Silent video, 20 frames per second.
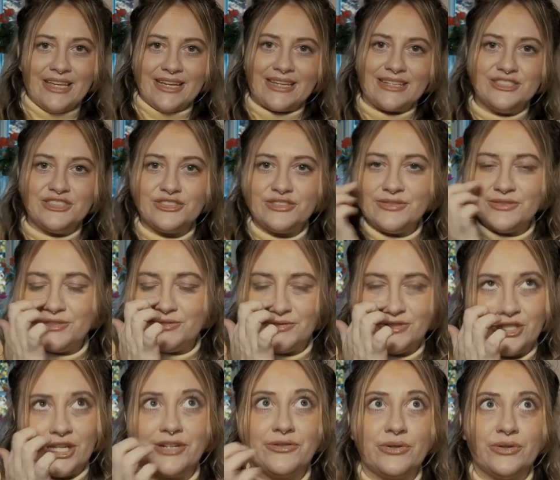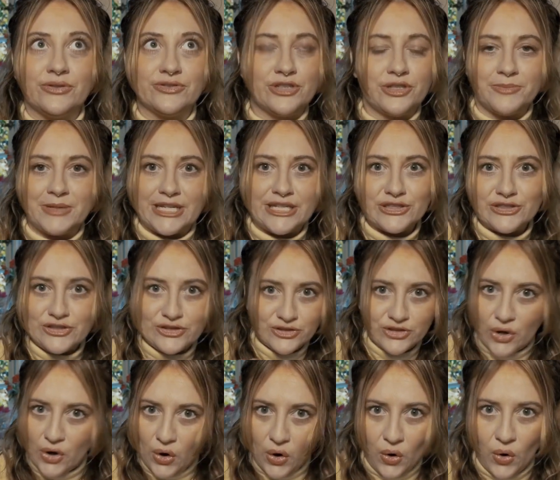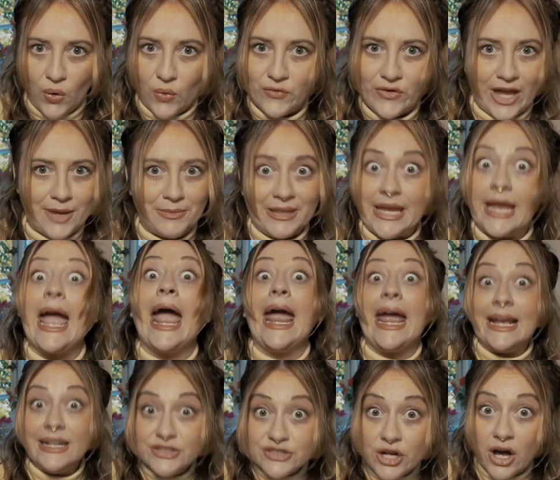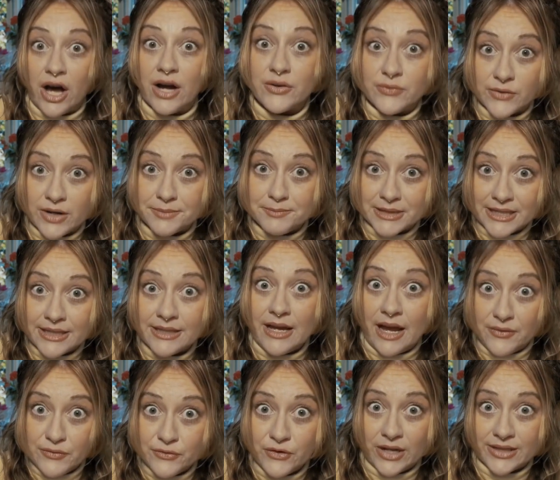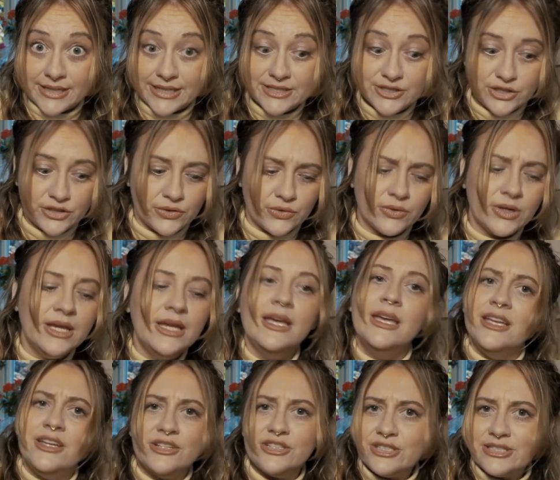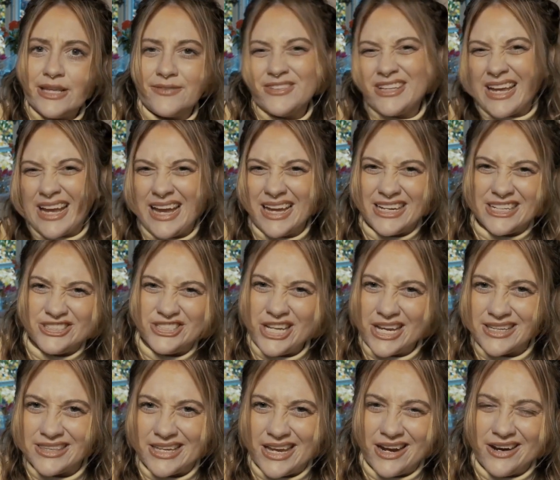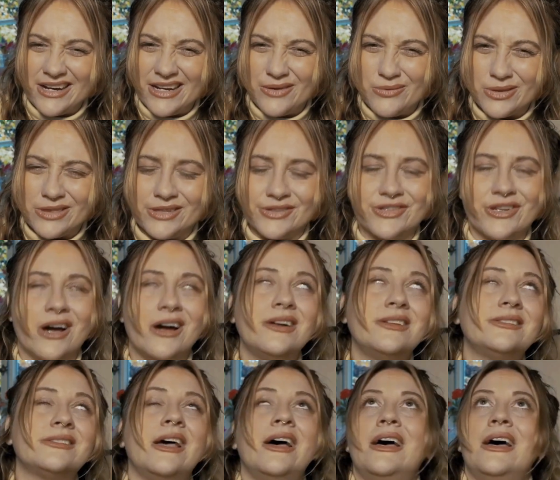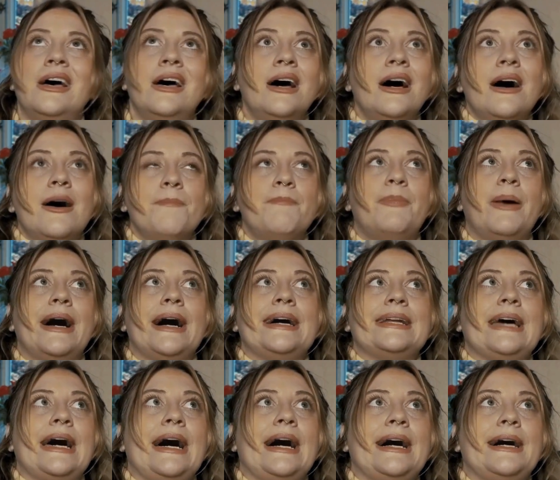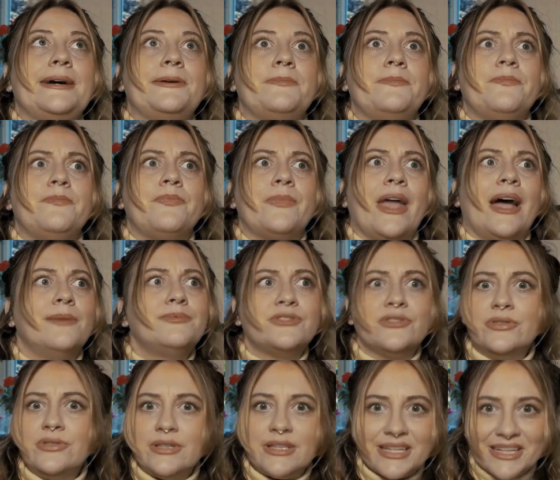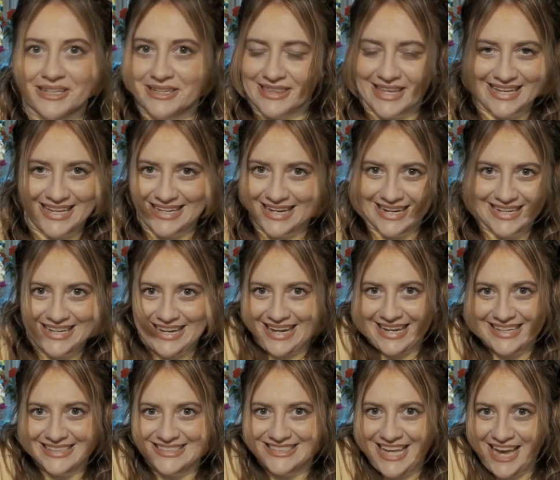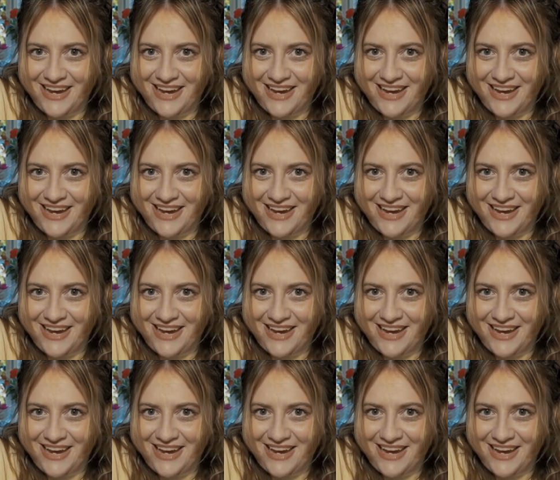like in general, Germany is so family and dog friendly too. You just have to kind of check the area with the dogs. But absolutely, they get kids